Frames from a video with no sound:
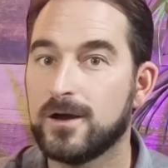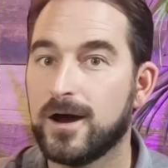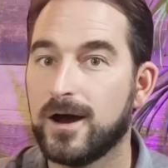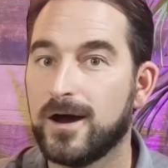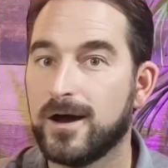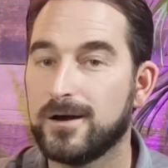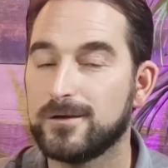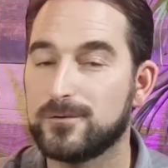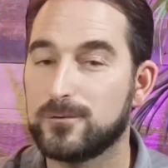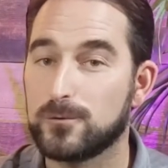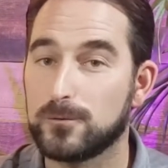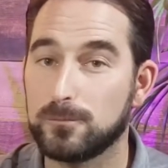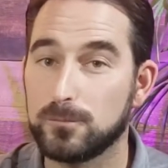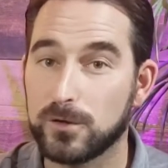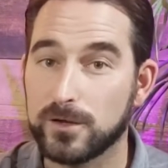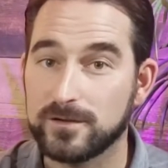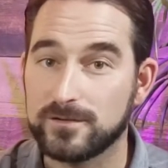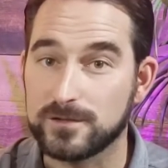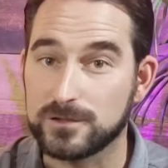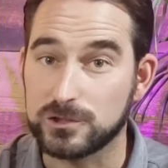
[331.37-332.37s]
uh, to
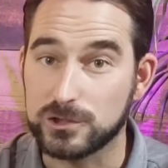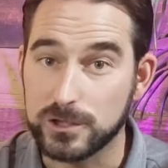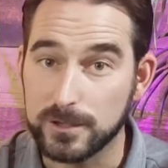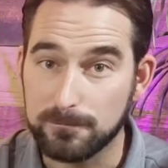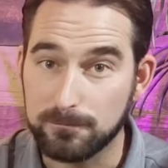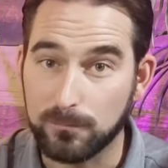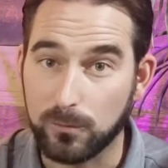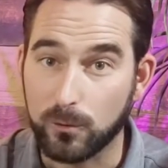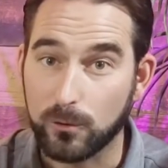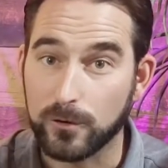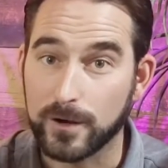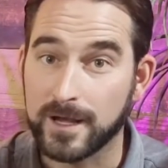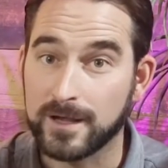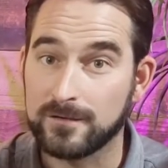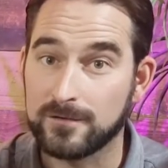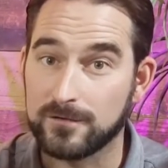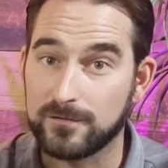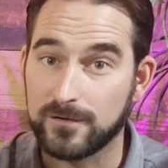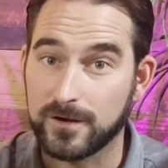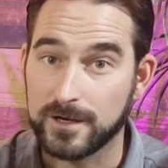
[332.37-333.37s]
replace a chipboard and
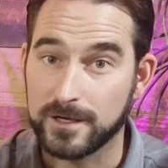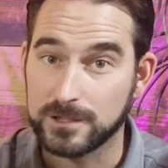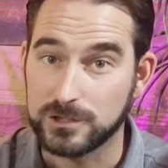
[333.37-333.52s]
to find